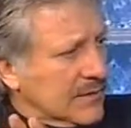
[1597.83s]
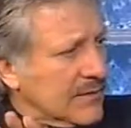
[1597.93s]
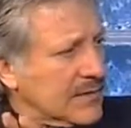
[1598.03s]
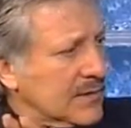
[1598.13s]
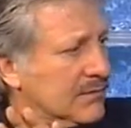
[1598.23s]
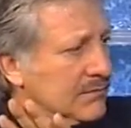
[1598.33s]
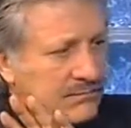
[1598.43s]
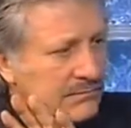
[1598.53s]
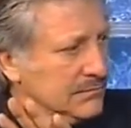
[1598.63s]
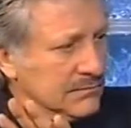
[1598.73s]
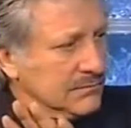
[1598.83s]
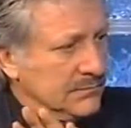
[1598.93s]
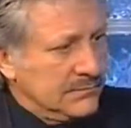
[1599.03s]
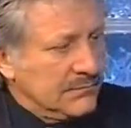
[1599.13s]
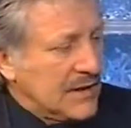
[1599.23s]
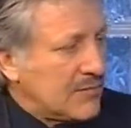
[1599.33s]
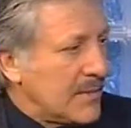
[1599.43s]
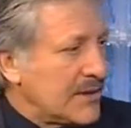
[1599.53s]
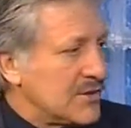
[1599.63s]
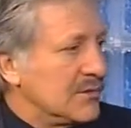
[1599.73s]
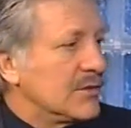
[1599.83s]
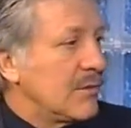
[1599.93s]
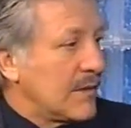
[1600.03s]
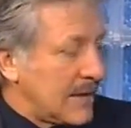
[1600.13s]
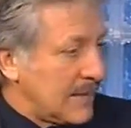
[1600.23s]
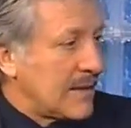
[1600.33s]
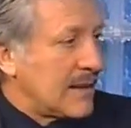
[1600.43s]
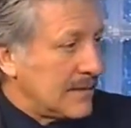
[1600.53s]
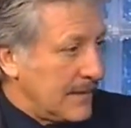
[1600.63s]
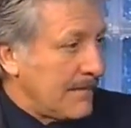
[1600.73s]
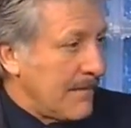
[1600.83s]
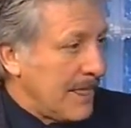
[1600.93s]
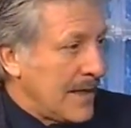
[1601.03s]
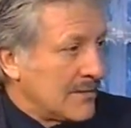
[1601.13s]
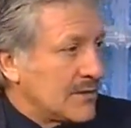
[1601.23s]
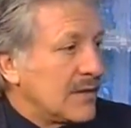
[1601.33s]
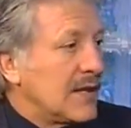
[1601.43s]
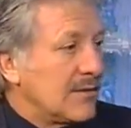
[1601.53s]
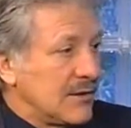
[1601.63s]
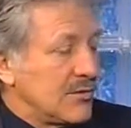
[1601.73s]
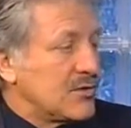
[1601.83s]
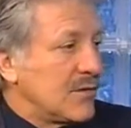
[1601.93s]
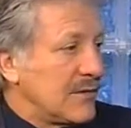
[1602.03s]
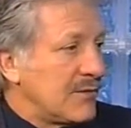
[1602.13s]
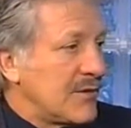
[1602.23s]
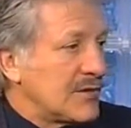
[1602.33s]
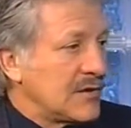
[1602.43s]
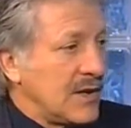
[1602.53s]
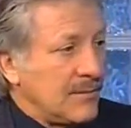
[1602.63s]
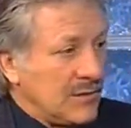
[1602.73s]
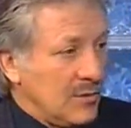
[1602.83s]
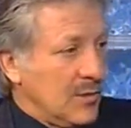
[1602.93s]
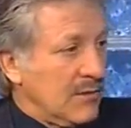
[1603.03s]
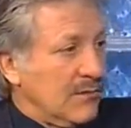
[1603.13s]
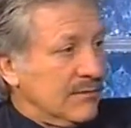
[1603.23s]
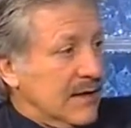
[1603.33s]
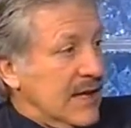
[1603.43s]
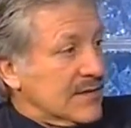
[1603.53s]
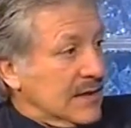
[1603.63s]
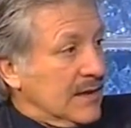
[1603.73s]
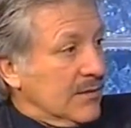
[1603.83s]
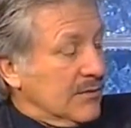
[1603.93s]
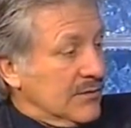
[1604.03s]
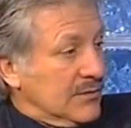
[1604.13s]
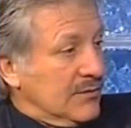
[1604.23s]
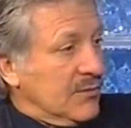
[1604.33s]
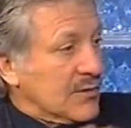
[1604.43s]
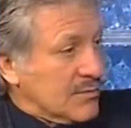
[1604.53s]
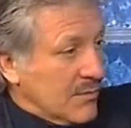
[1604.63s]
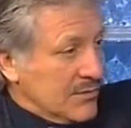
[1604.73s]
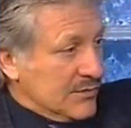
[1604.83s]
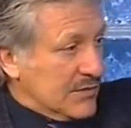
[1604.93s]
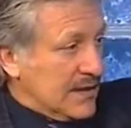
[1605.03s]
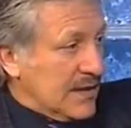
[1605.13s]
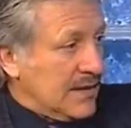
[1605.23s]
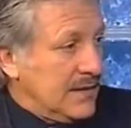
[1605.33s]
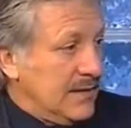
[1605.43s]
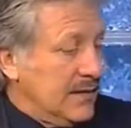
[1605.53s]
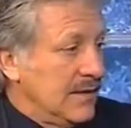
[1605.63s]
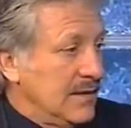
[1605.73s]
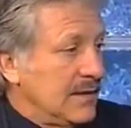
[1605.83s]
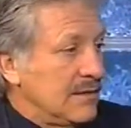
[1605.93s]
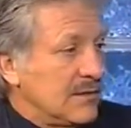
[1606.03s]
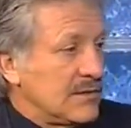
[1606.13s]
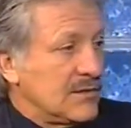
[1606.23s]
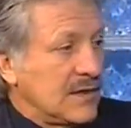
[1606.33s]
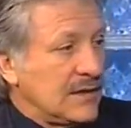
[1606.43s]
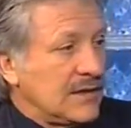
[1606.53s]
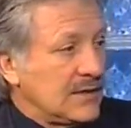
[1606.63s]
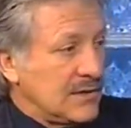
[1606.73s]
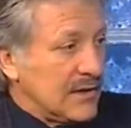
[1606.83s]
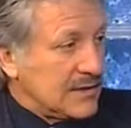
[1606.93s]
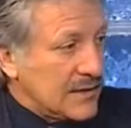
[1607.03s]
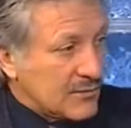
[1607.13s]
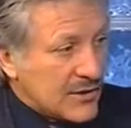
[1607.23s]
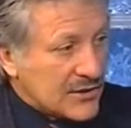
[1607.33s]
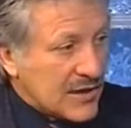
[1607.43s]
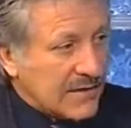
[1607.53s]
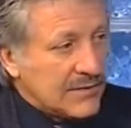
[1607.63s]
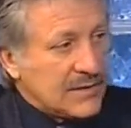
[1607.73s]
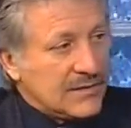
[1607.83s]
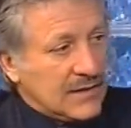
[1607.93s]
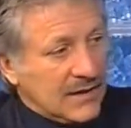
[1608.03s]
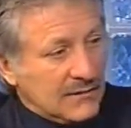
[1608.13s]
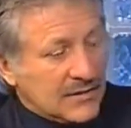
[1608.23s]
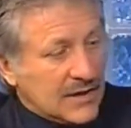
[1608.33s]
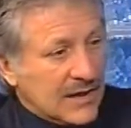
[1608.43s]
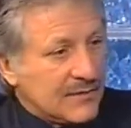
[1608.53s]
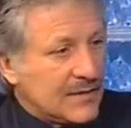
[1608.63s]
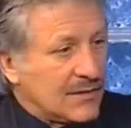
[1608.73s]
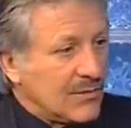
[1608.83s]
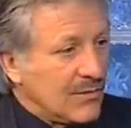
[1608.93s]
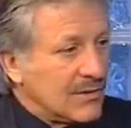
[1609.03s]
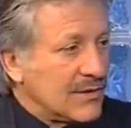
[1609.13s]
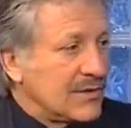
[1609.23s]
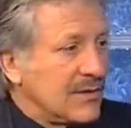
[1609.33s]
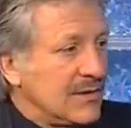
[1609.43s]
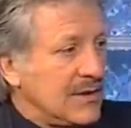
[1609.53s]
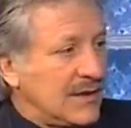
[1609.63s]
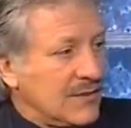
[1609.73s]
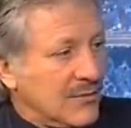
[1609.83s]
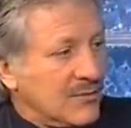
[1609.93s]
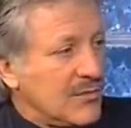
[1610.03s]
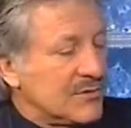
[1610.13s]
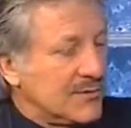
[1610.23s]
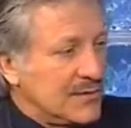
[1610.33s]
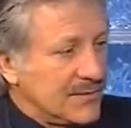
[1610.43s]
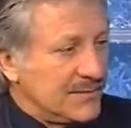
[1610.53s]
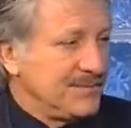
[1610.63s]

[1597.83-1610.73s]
who never, never met you and don't know anything about you. So they're hearing your story for the first time. But you want to, in case they go for a divorce, what would you say? is a good idea? Is a good idea to reach an advocate, not reach an advocate, call an attorney, not a call? What would you do?